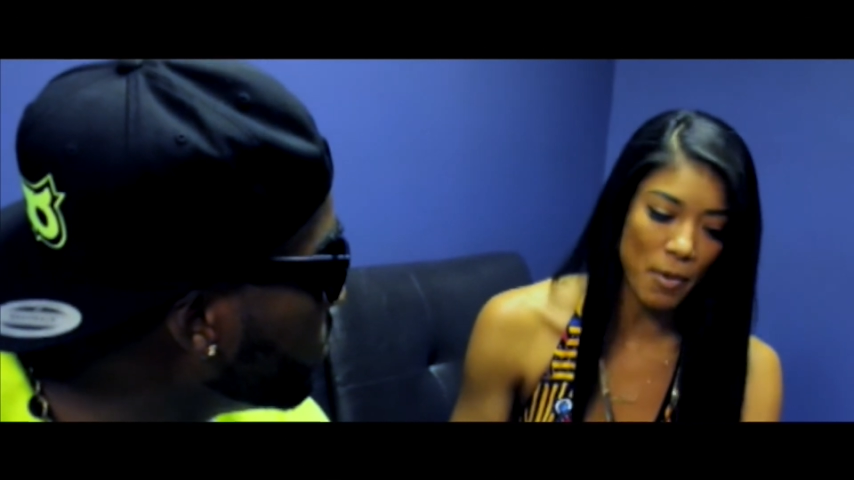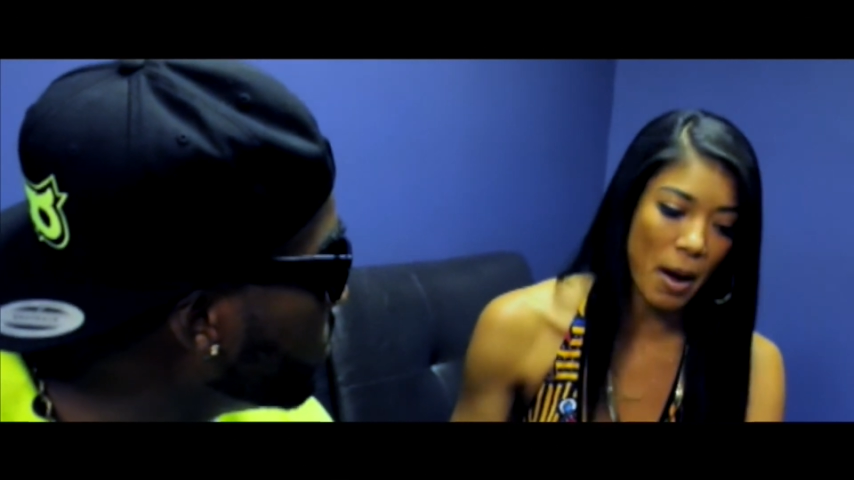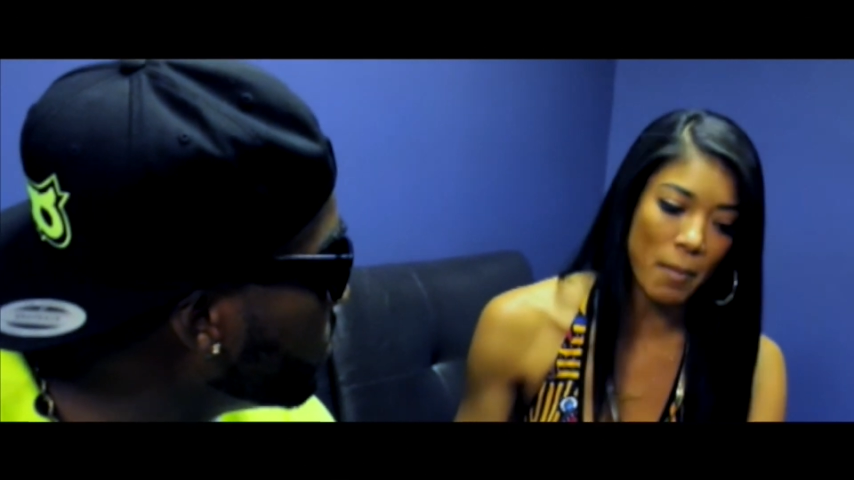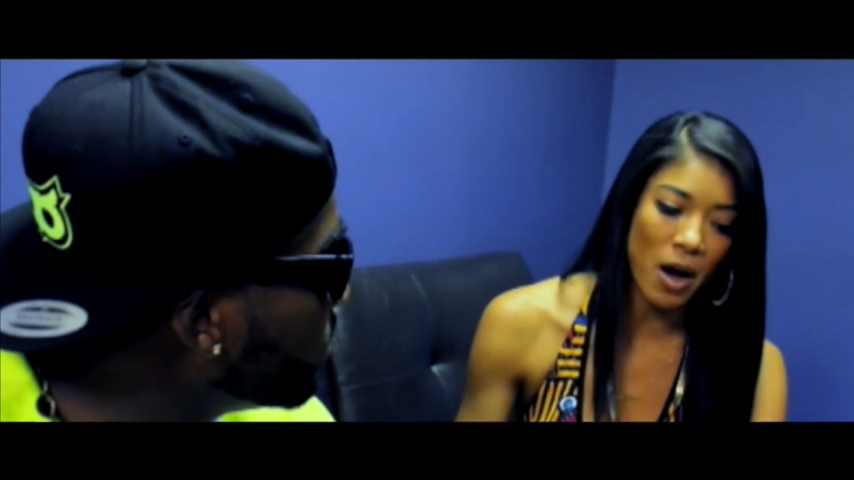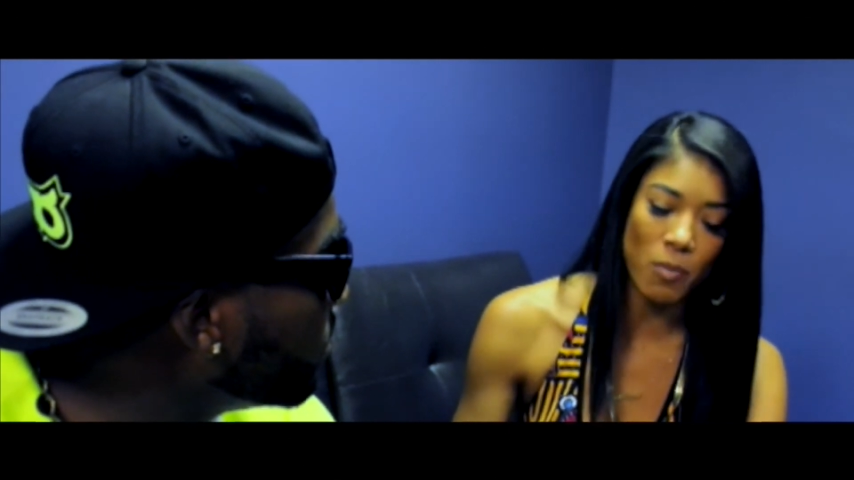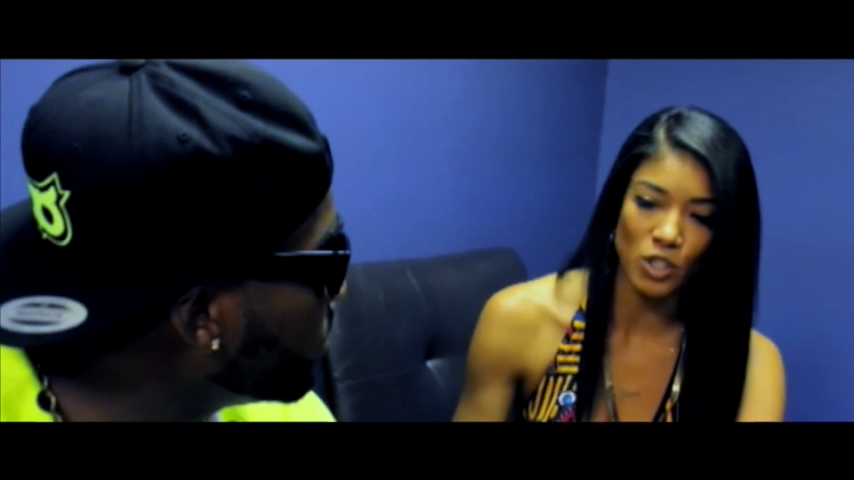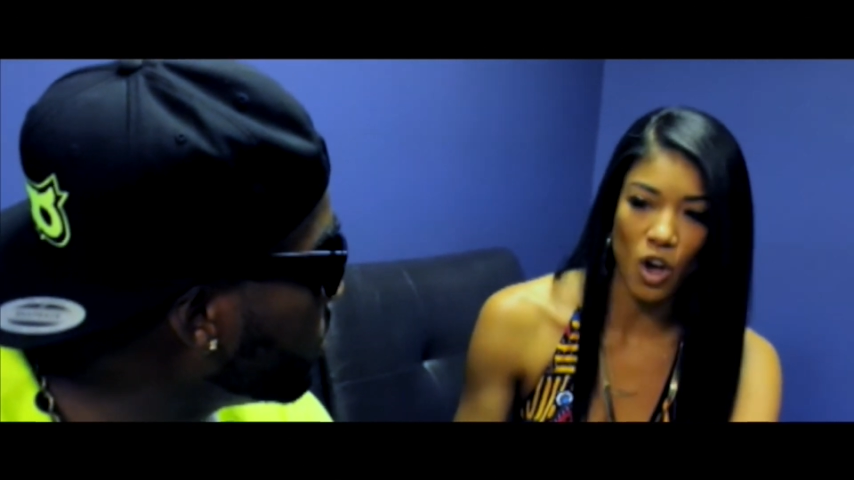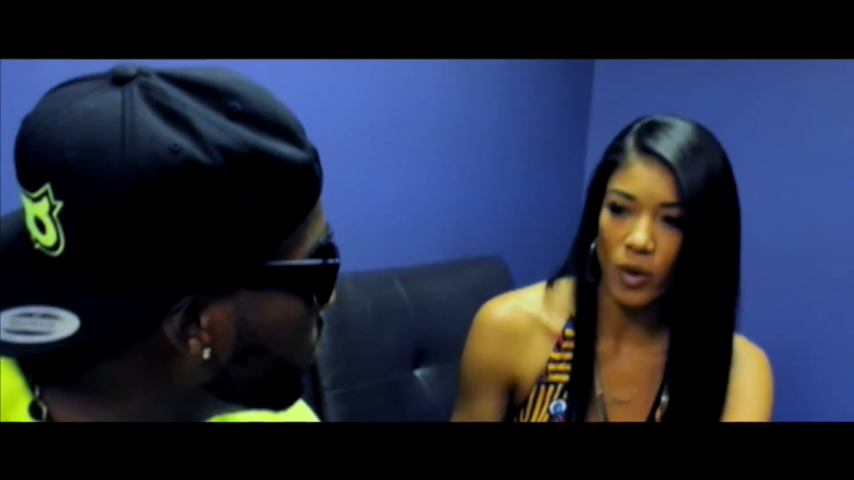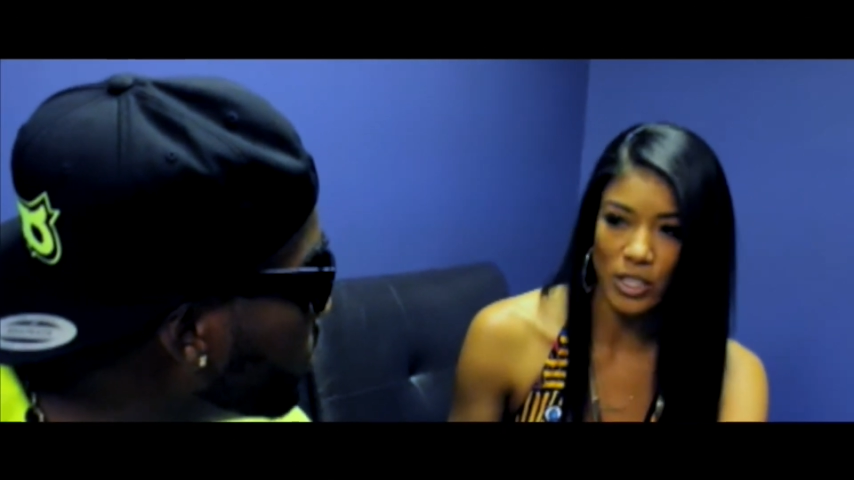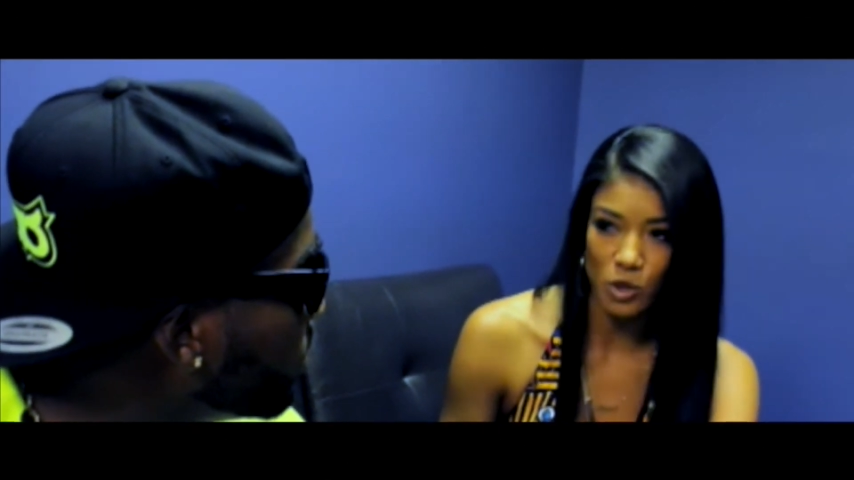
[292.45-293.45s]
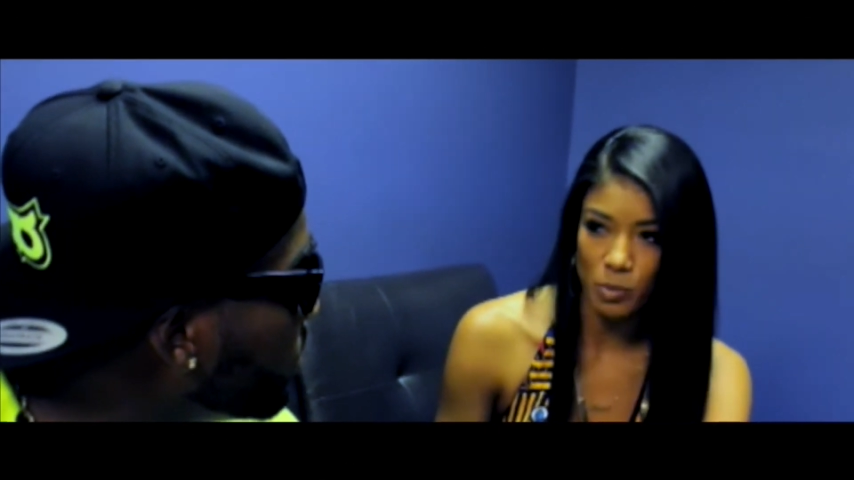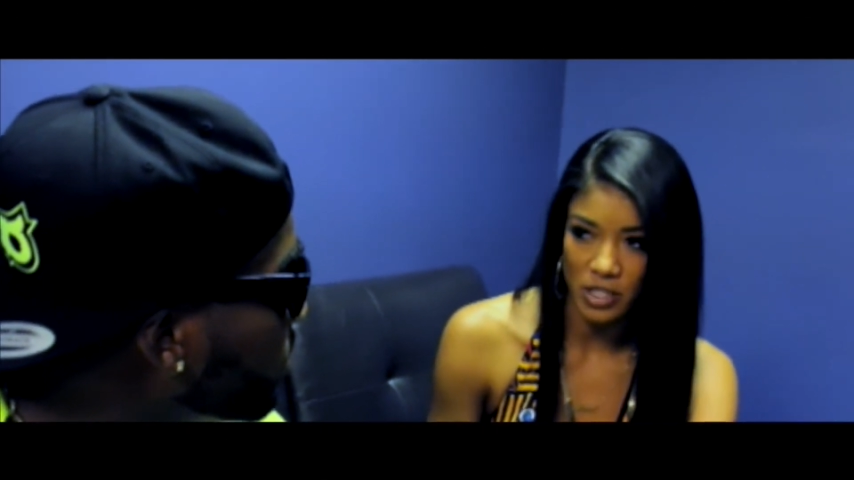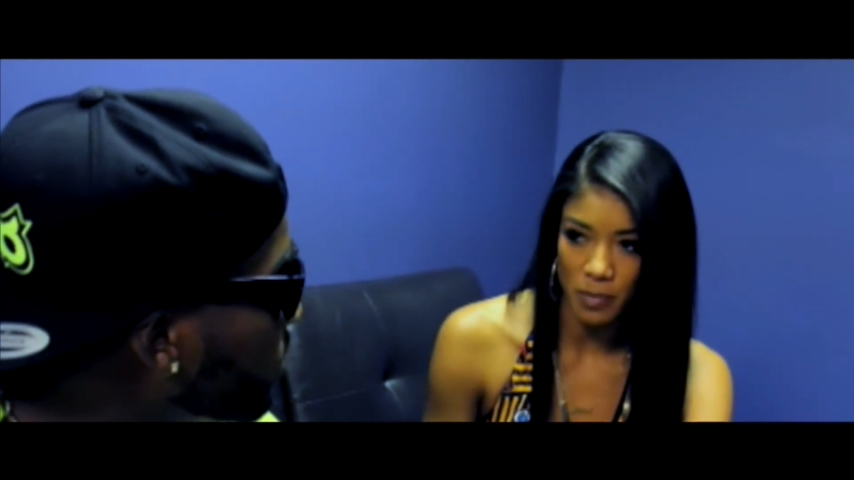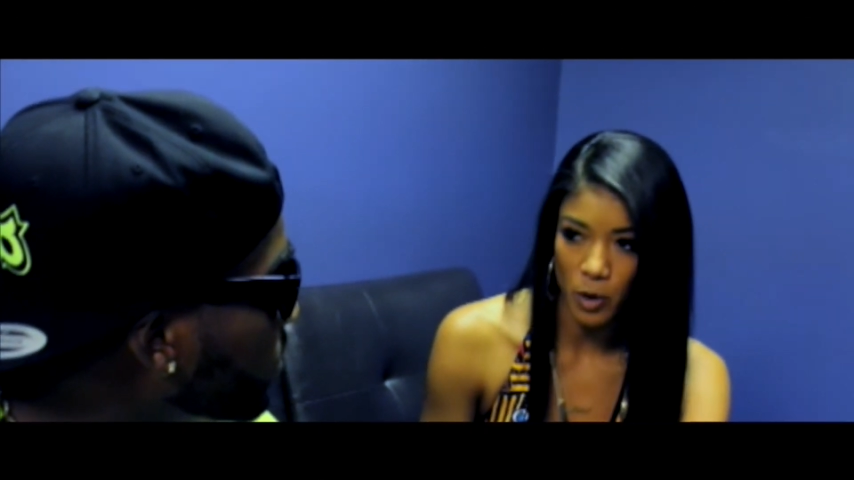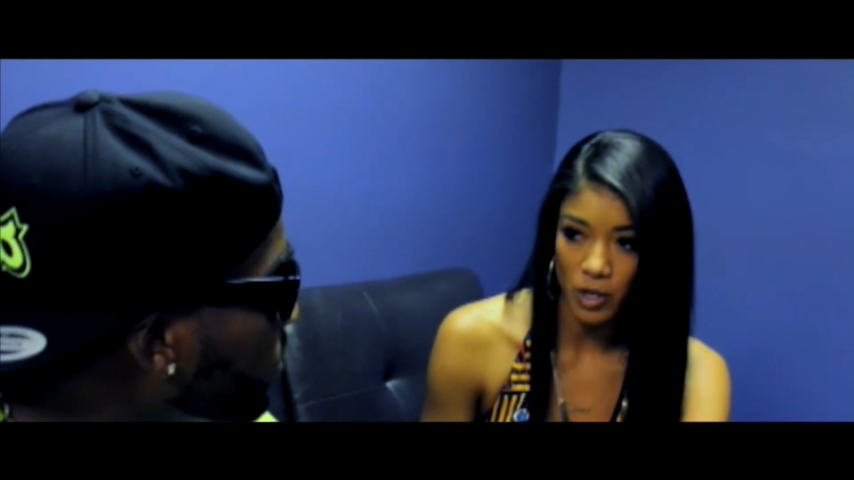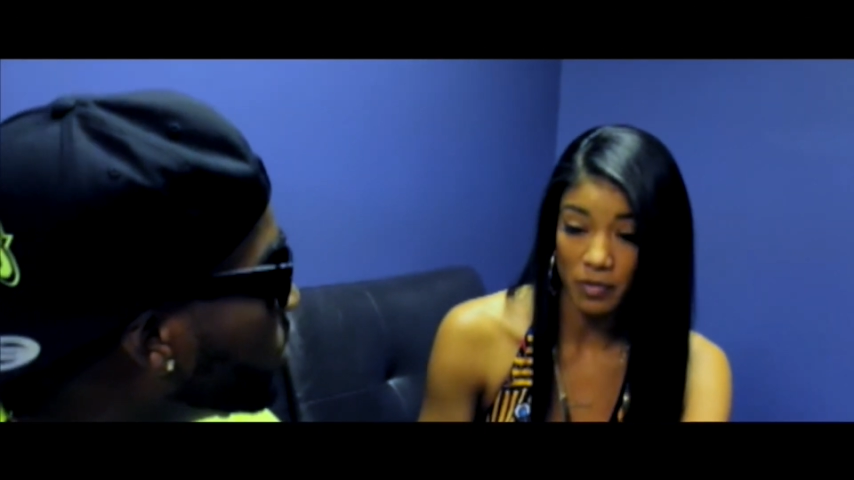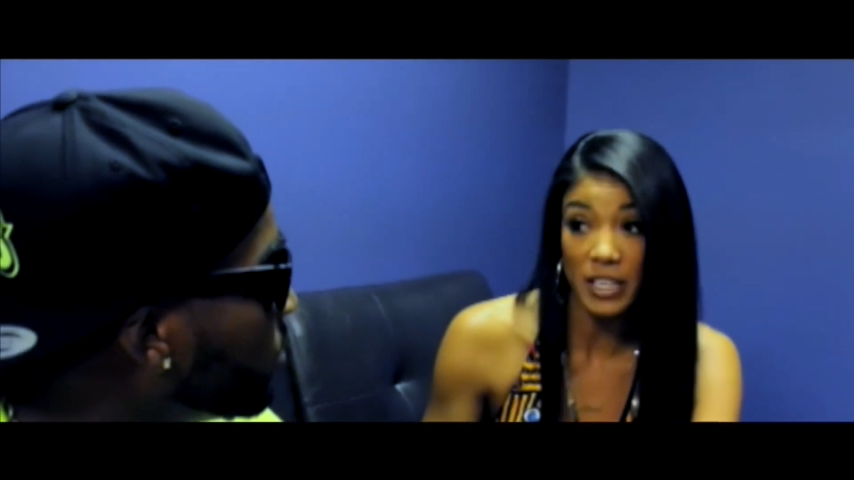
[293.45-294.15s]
and my mom was always super supportive.